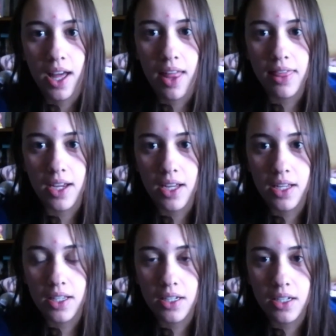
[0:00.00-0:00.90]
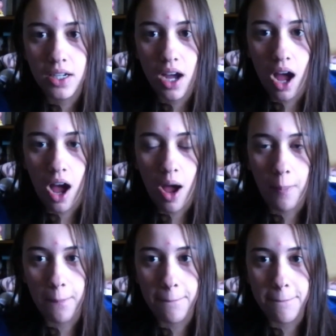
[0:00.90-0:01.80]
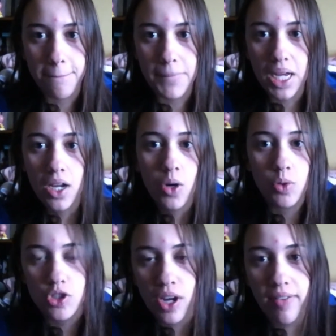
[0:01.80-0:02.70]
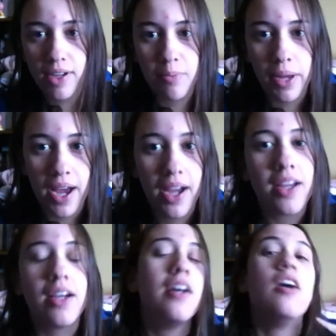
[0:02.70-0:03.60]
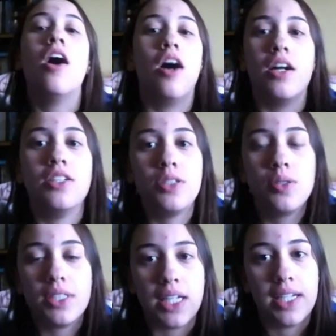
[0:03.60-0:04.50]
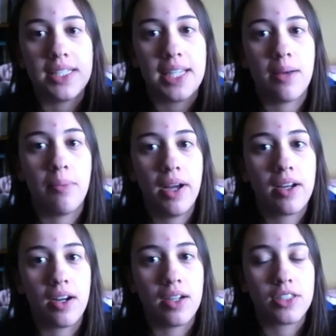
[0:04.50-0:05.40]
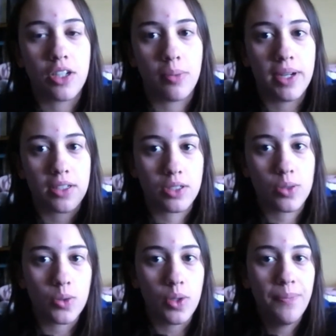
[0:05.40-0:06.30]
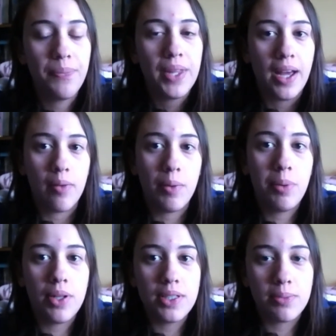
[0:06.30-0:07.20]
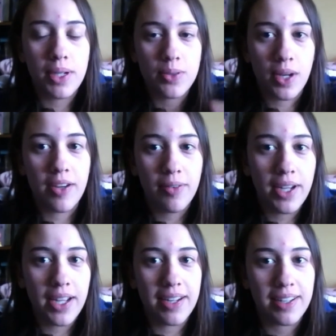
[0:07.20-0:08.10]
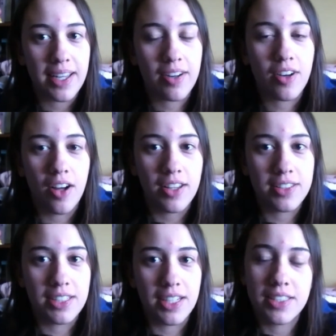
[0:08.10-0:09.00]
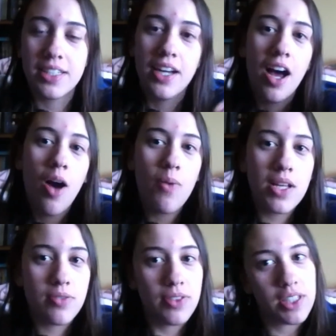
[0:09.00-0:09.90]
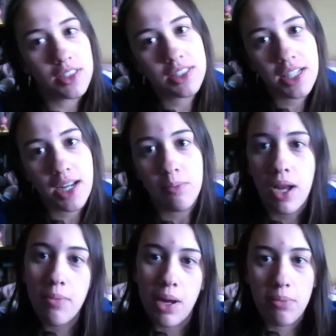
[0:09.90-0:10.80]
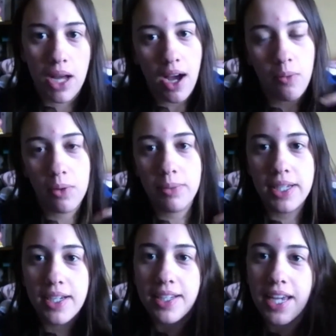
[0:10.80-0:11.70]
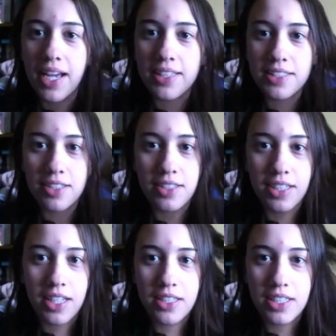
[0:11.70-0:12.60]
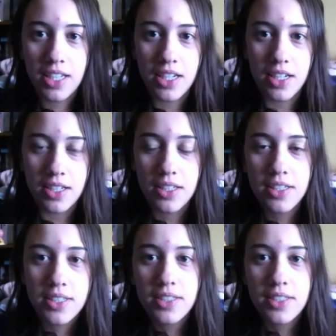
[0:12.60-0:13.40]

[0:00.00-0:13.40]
And then um, we're driving back on Tuesday to get my car to go back to school and we pull into my driveway and get a call that says Westfield State blah blah blah will be canceled until